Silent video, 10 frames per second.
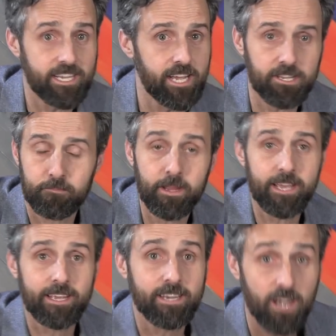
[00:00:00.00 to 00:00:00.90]

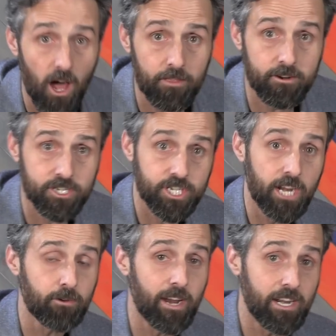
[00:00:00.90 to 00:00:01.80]
ESPN and others
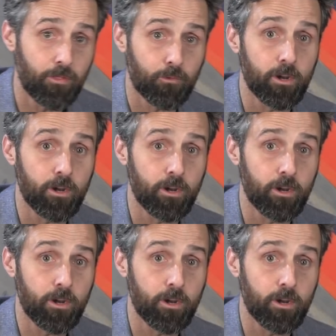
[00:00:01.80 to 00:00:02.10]
generated